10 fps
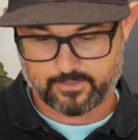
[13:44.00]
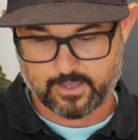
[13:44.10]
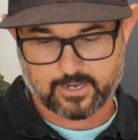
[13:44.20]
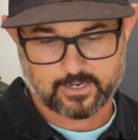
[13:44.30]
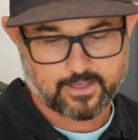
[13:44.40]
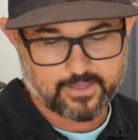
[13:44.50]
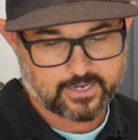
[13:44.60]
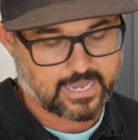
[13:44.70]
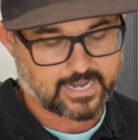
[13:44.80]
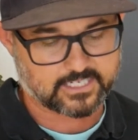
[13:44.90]
that. And then
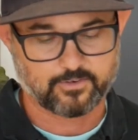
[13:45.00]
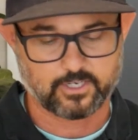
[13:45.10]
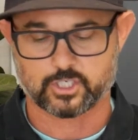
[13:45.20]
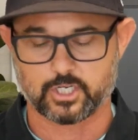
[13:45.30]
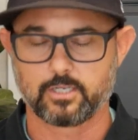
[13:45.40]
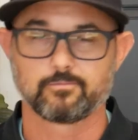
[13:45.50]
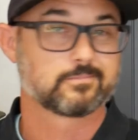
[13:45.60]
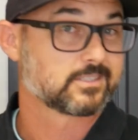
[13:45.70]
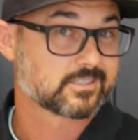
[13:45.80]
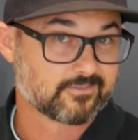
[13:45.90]
the activity sheet,
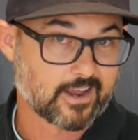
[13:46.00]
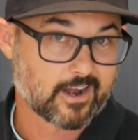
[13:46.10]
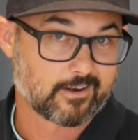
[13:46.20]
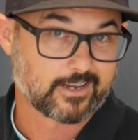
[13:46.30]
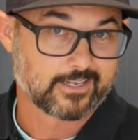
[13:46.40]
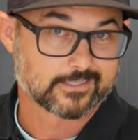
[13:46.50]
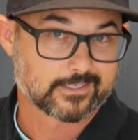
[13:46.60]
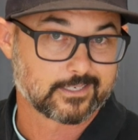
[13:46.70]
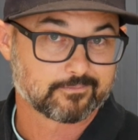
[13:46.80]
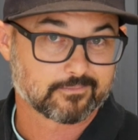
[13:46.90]
it's very
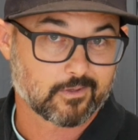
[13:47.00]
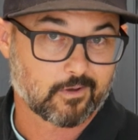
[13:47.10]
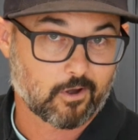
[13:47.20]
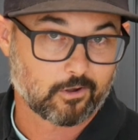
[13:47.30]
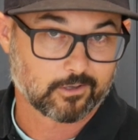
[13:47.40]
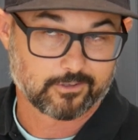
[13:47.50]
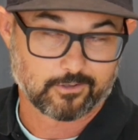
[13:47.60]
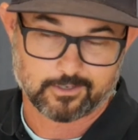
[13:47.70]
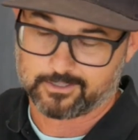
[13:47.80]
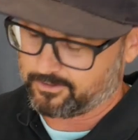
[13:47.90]
easy. All of you
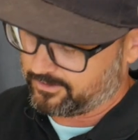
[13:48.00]
can do